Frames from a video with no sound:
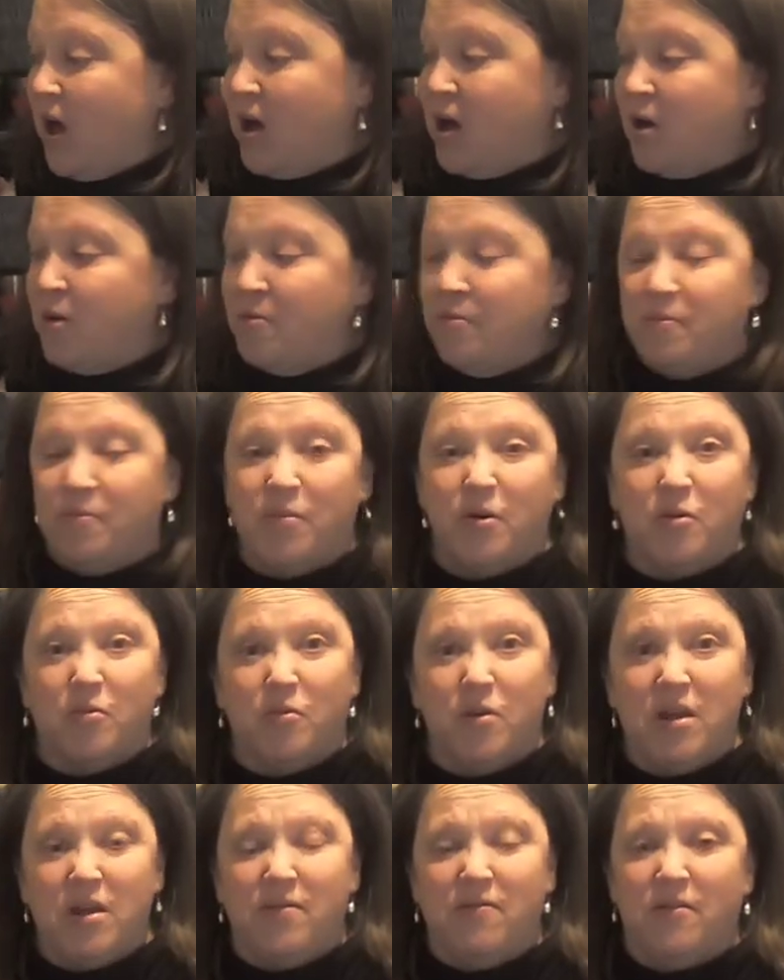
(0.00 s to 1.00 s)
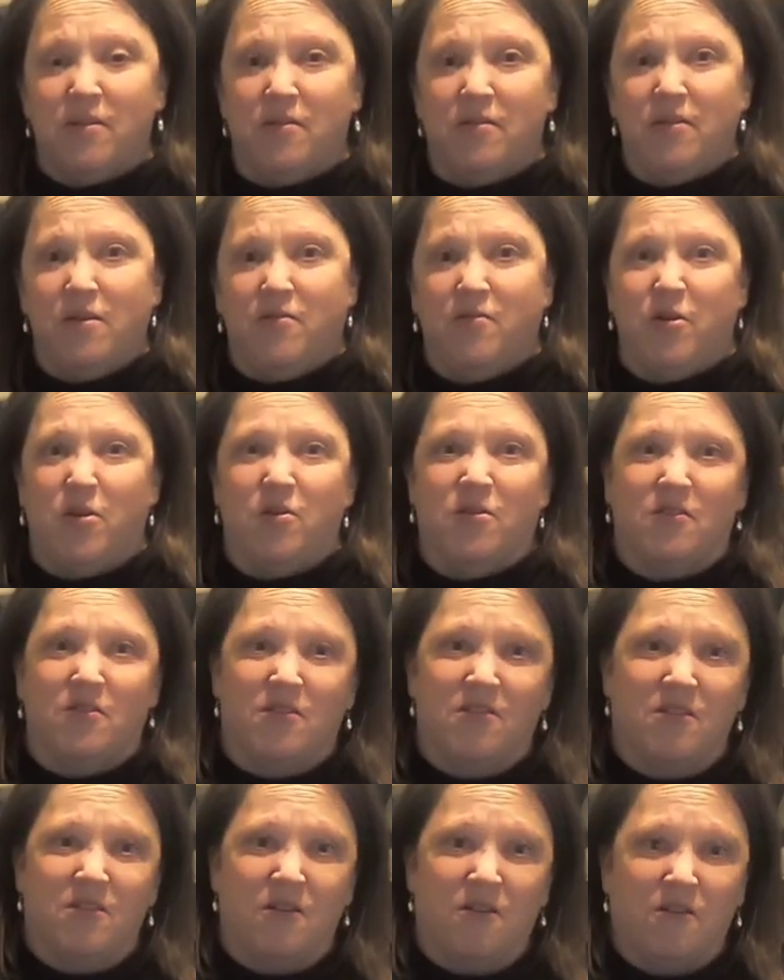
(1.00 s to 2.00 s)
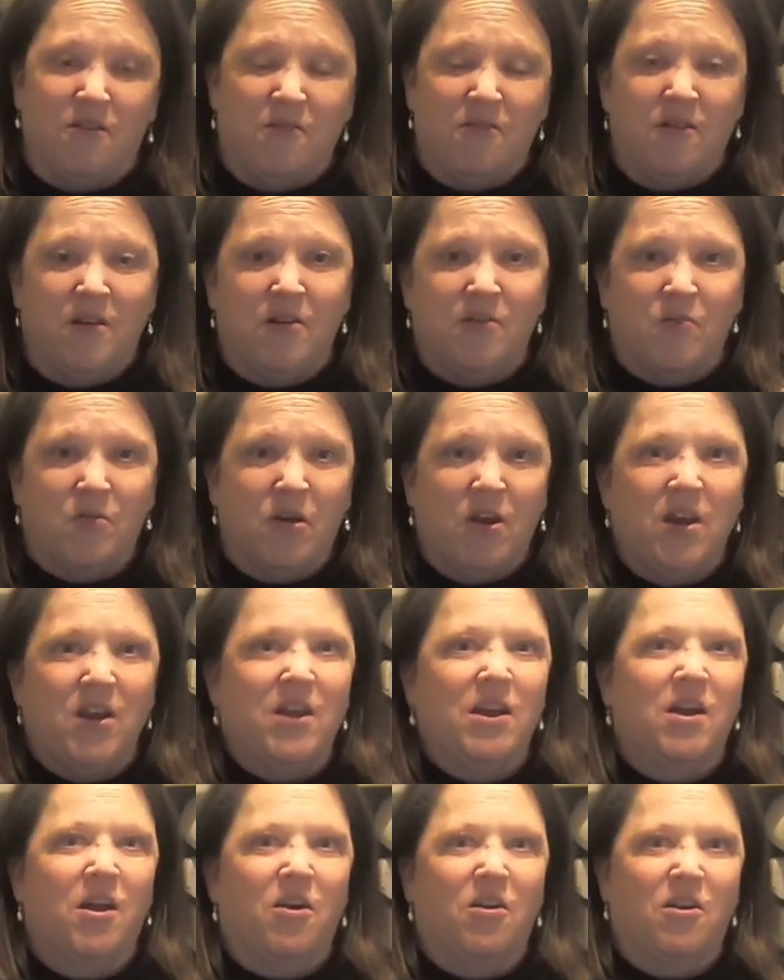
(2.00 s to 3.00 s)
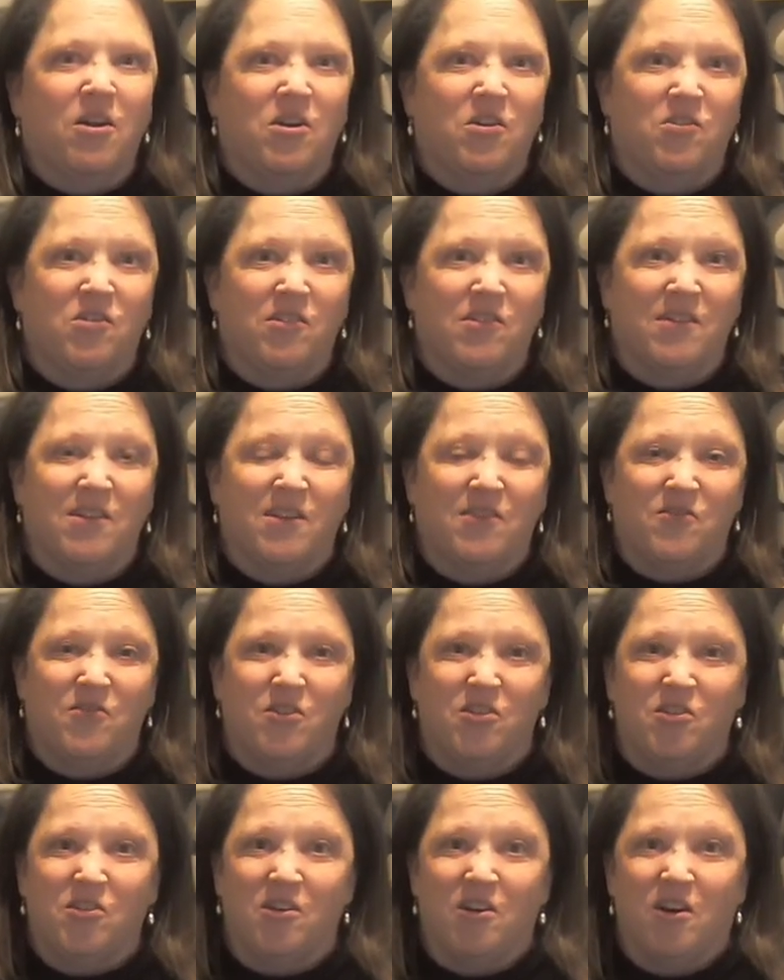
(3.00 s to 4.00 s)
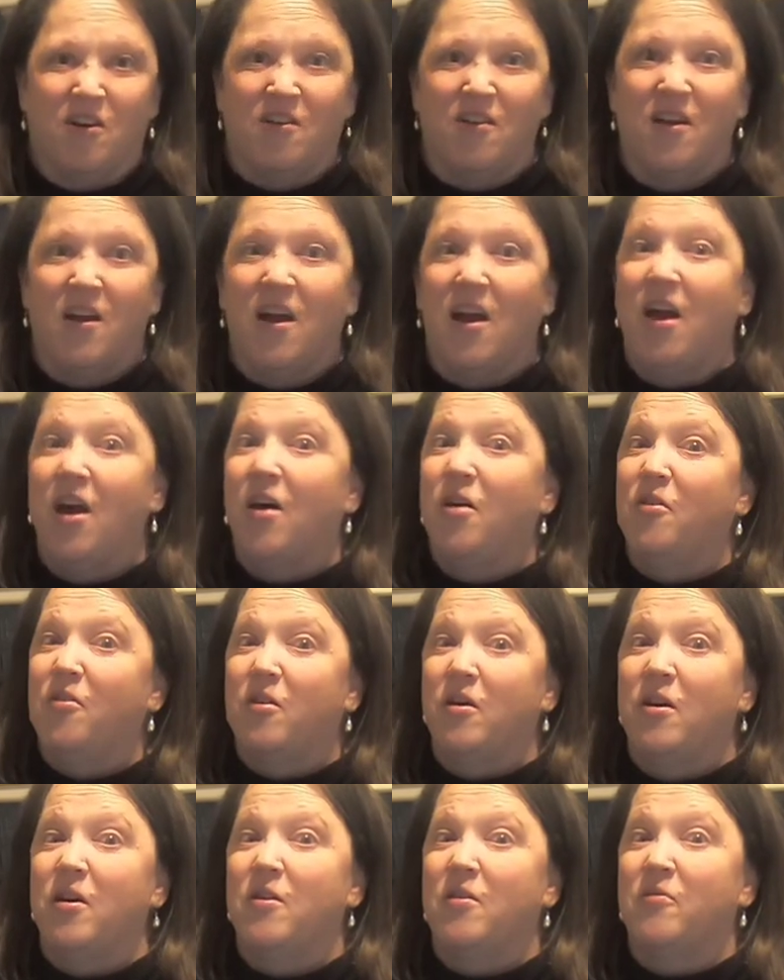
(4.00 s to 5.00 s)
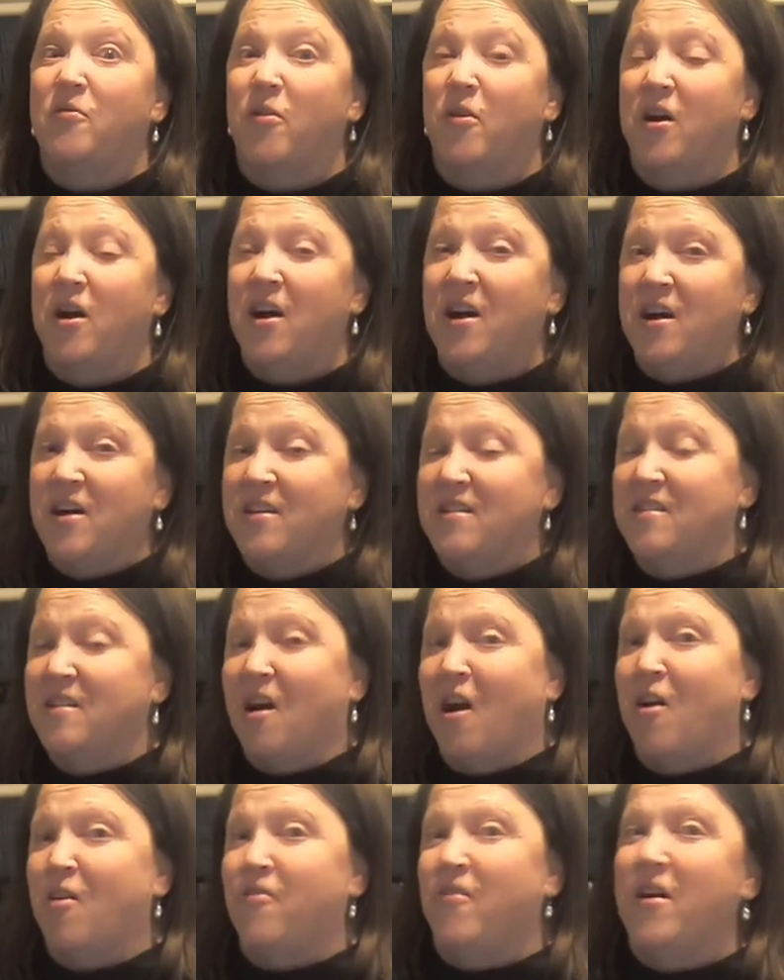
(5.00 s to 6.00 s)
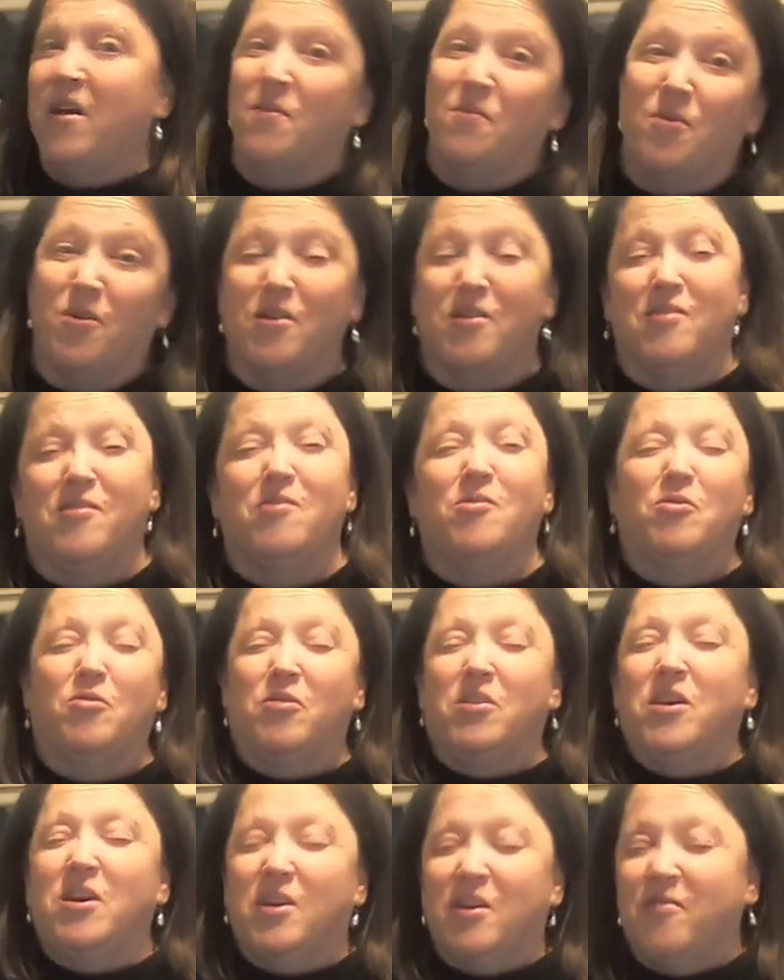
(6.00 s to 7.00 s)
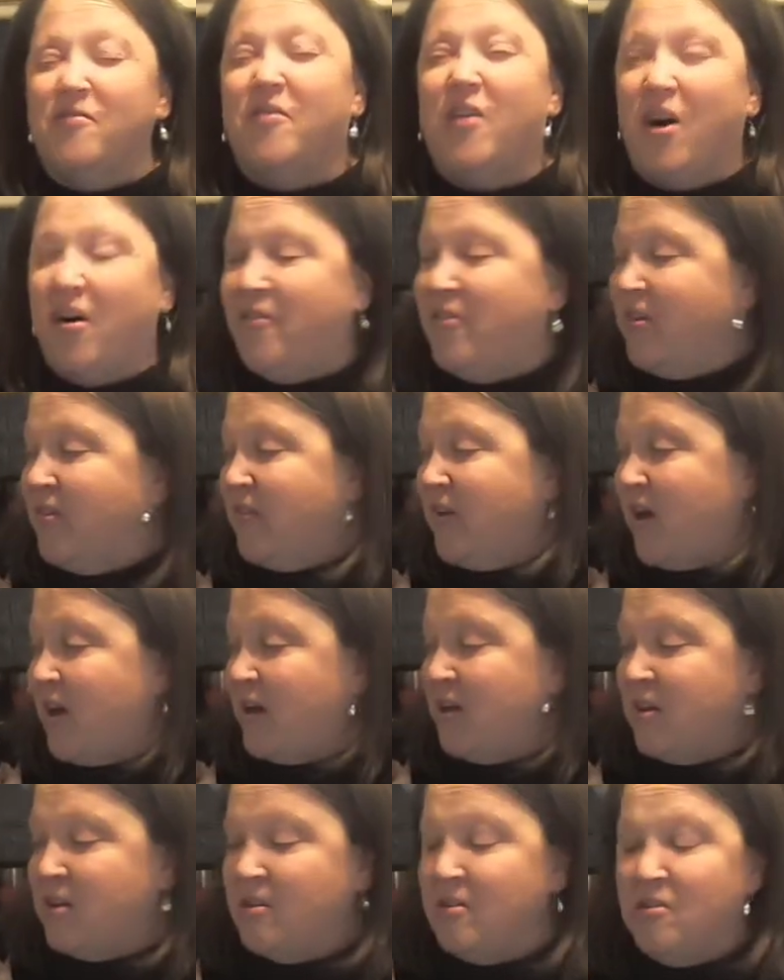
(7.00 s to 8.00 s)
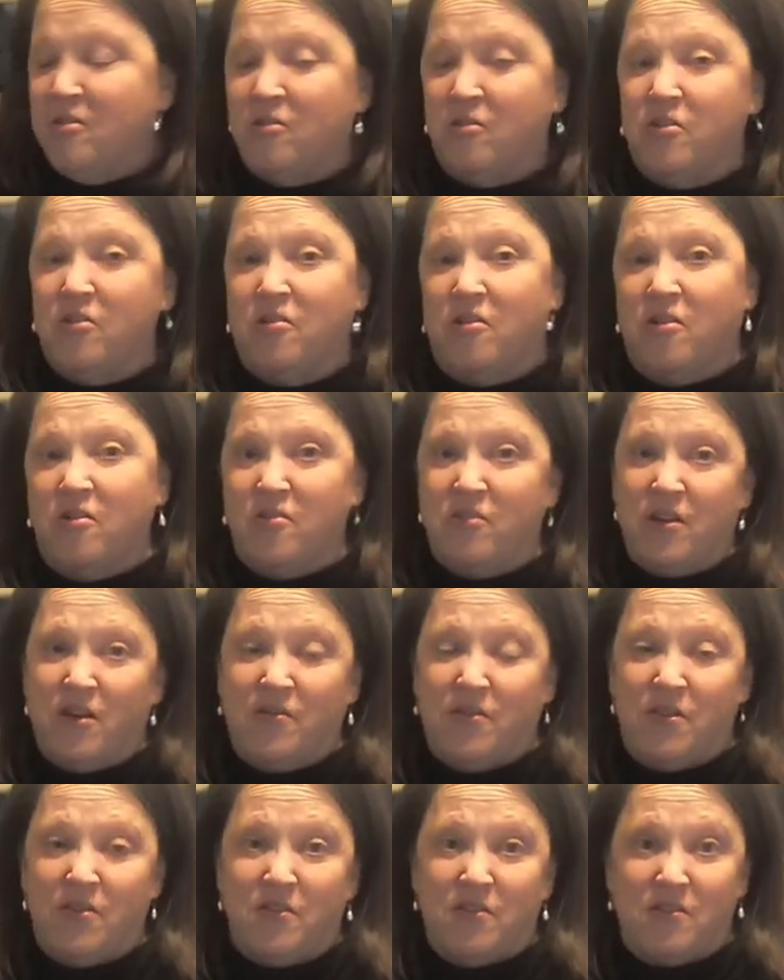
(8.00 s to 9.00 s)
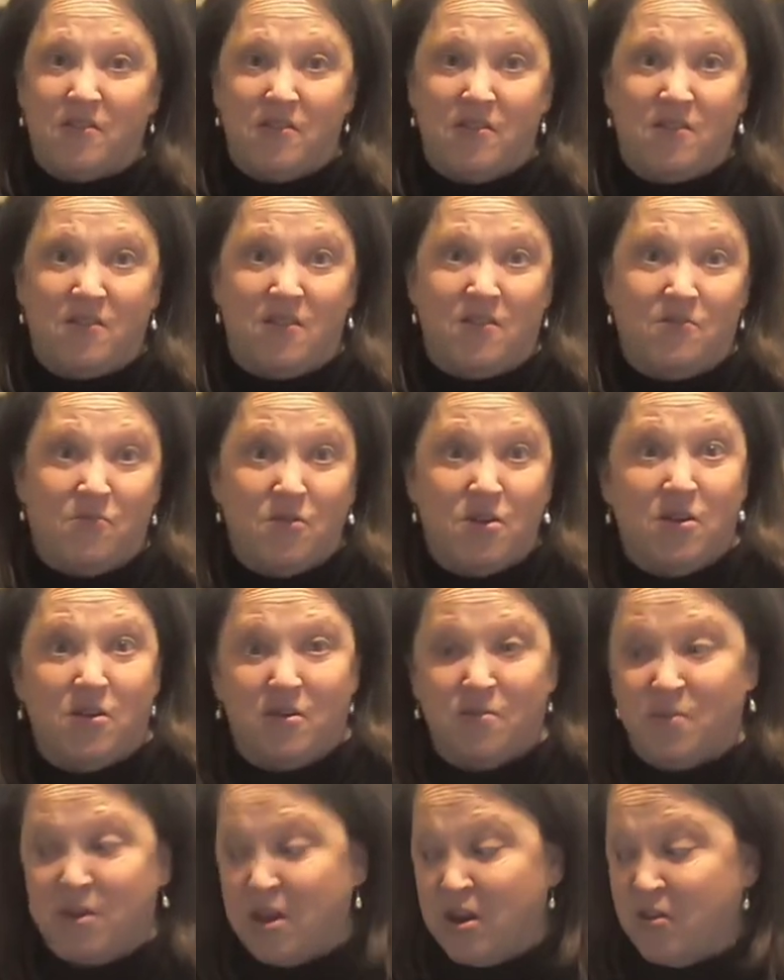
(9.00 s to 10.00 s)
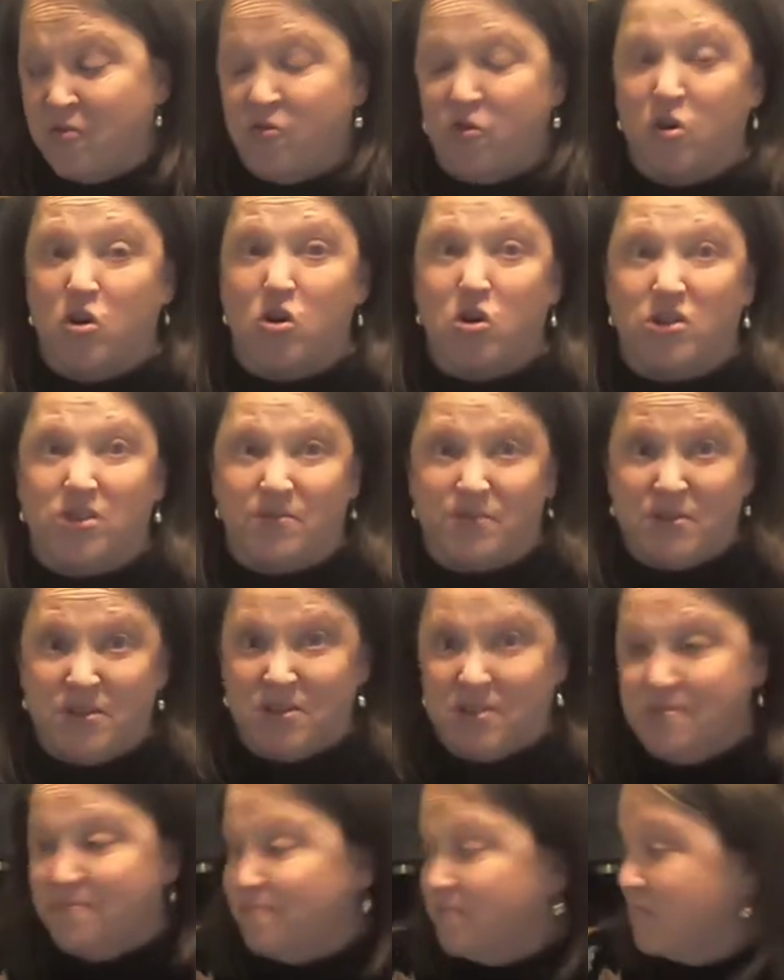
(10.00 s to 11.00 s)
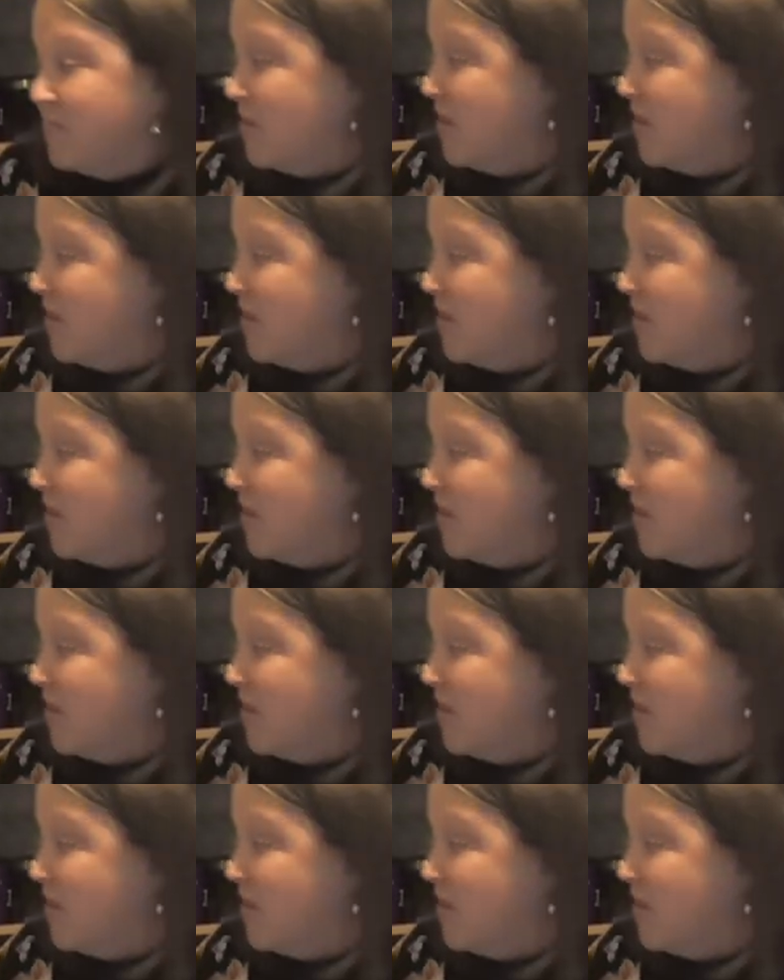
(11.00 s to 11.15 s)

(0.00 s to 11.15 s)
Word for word: Um, but we really focused on upgrading our kitchen stuff this year. For us, our families usually get involved in that, and it usually turns out that this is stuff we end up getting for Christmas.